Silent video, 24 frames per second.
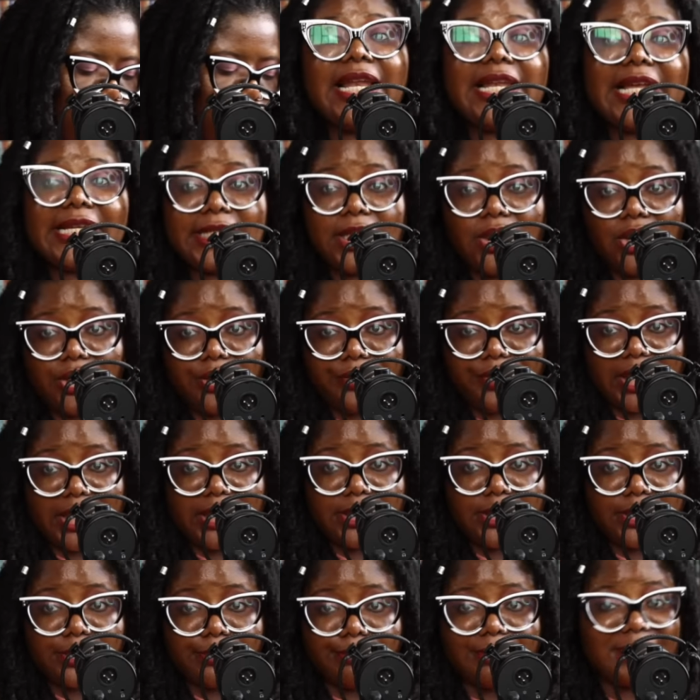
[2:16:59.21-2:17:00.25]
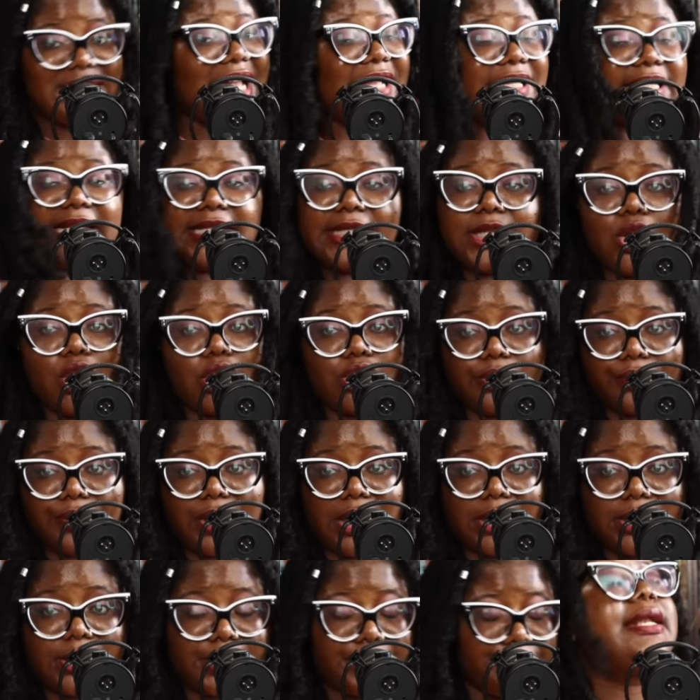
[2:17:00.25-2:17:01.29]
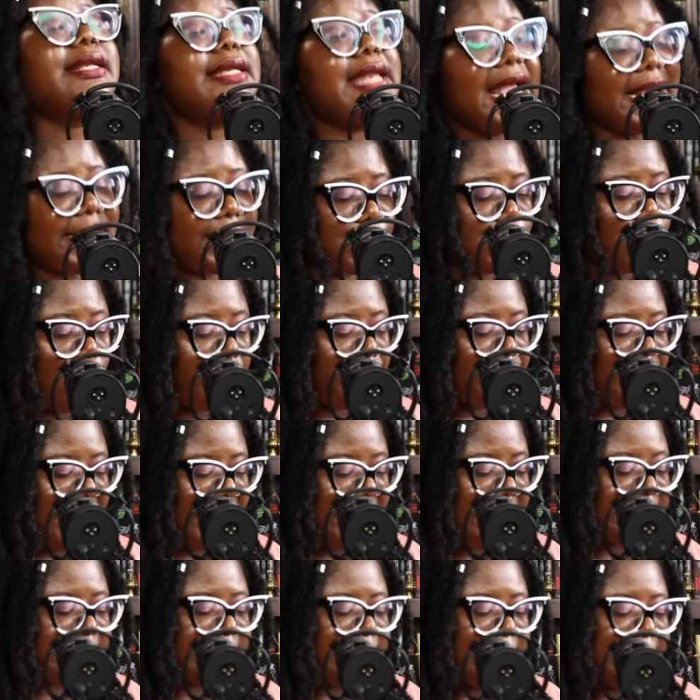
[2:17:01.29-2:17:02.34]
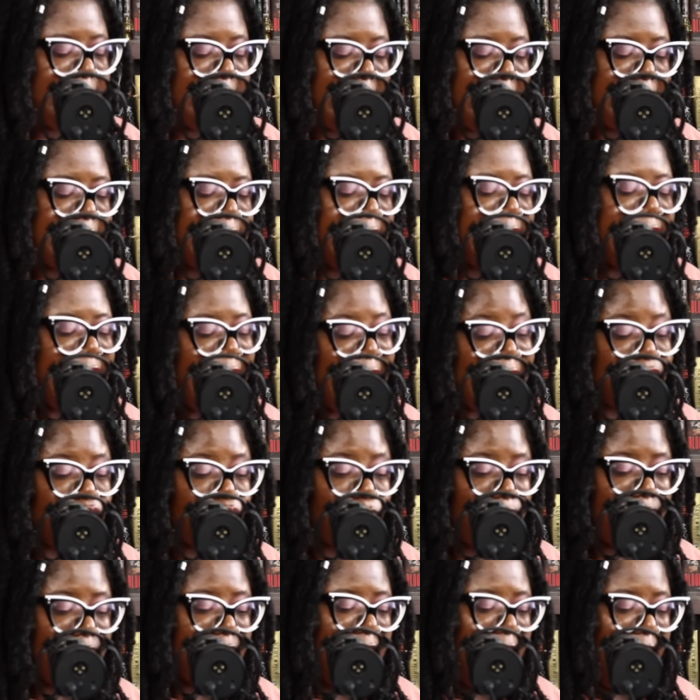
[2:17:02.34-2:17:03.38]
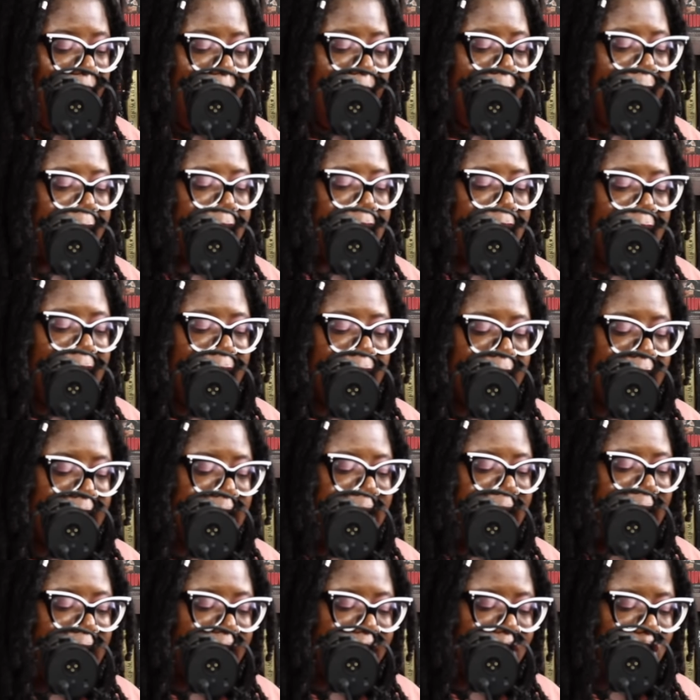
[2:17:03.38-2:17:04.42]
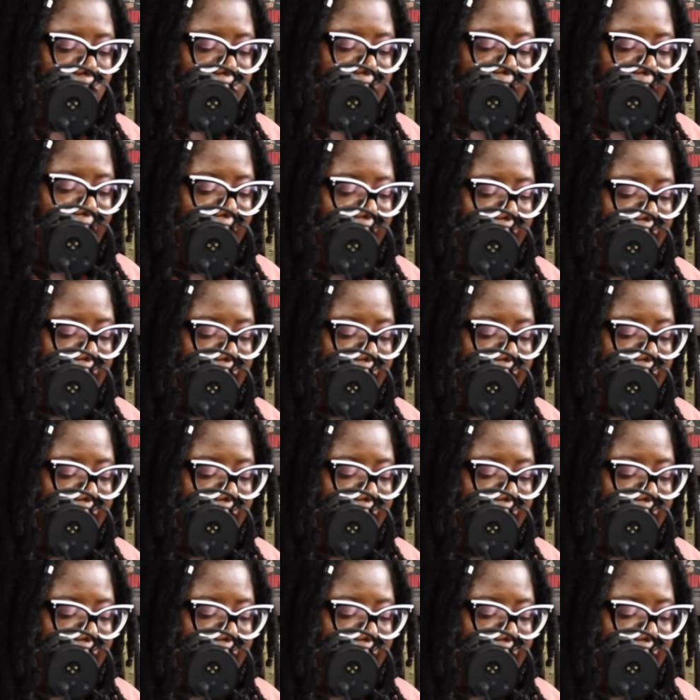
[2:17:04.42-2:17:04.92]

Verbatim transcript: That's a lot of kids. That is a lot of kids. Next up is Lady Keswick. And Lady Keswick, I